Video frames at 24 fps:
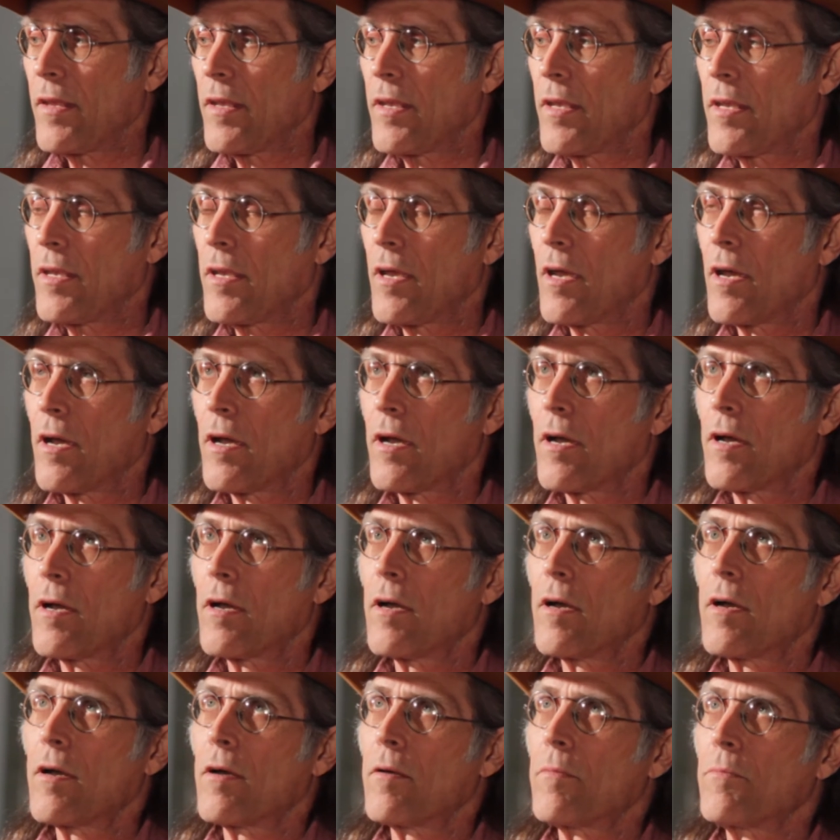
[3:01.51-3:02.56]
the
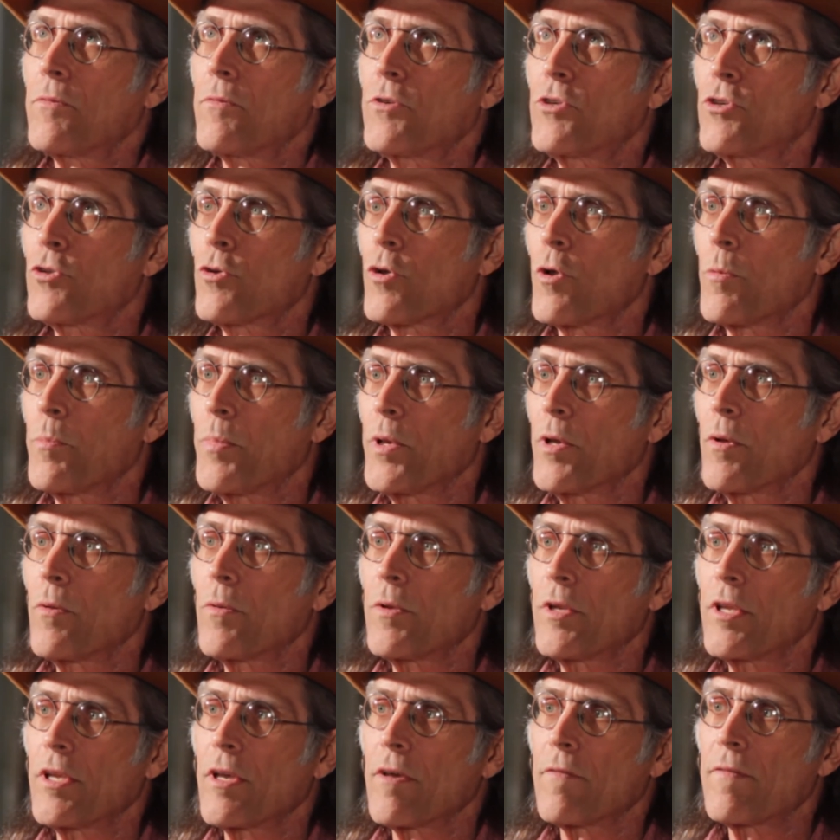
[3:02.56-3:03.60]

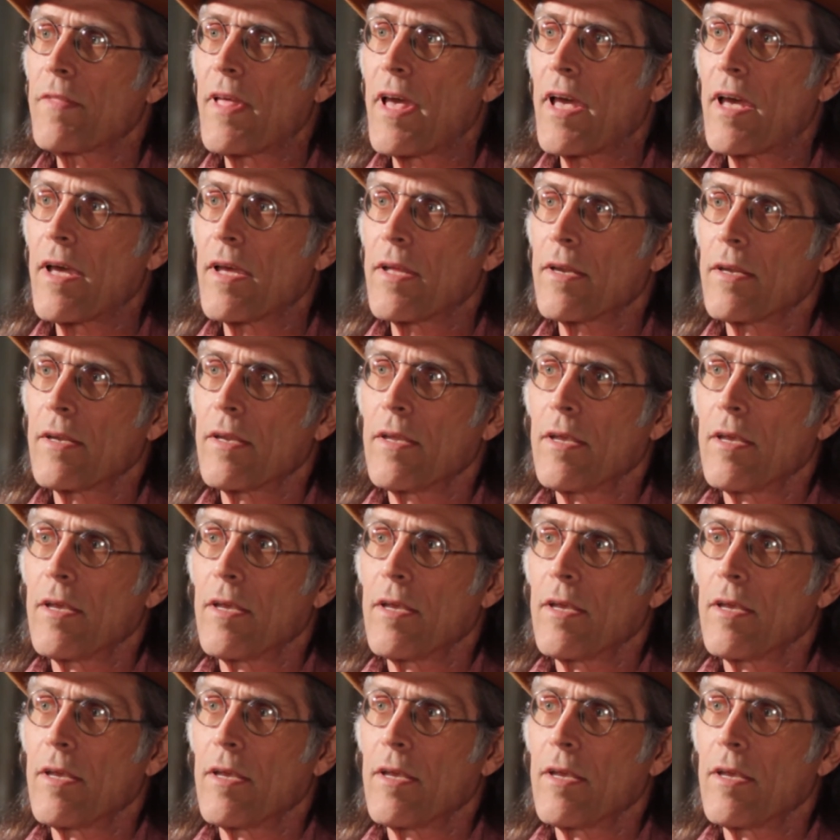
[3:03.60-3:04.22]
durability of that